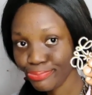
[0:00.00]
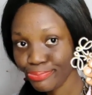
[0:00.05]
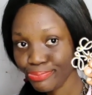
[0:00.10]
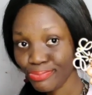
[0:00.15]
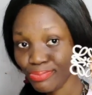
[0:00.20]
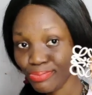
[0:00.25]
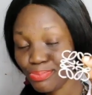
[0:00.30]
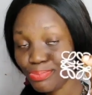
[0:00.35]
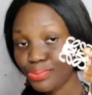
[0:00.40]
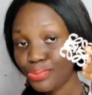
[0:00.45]

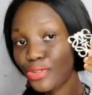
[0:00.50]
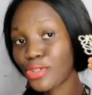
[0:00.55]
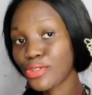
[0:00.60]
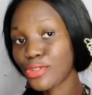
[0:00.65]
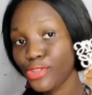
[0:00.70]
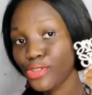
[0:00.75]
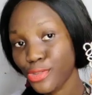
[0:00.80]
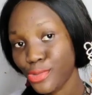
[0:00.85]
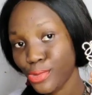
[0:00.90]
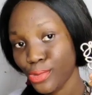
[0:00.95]
brooch.
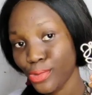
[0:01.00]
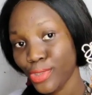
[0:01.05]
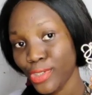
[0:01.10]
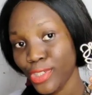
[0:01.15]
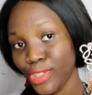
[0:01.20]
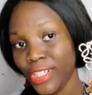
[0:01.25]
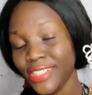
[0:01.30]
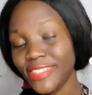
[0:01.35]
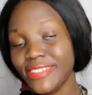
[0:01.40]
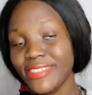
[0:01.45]

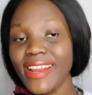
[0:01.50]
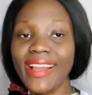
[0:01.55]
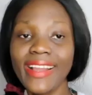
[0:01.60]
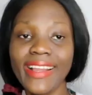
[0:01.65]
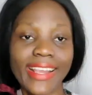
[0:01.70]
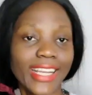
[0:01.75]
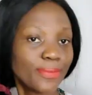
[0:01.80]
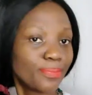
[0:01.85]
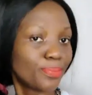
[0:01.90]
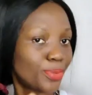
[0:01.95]
Try and get
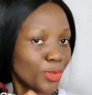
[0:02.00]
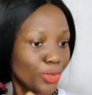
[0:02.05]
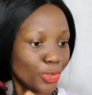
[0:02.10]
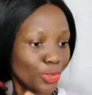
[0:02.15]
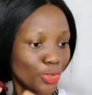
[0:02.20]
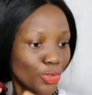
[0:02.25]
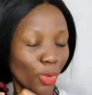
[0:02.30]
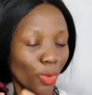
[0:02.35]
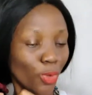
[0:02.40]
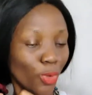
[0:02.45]
brooch into your
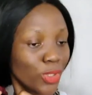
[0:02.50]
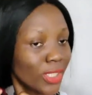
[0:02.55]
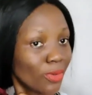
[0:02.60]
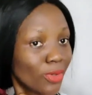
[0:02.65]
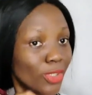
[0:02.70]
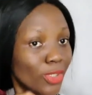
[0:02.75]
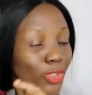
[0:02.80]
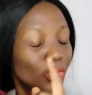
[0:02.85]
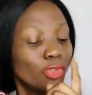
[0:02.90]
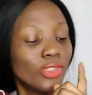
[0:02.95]
closet because you
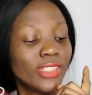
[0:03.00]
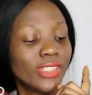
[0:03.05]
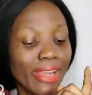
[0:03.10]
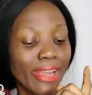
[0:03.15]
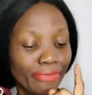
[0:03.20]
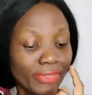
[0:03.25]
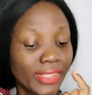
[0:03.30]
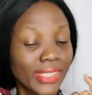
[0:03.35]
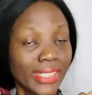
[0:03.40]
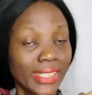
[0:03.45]
will
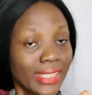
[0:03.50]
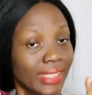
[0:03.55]
definitely need it.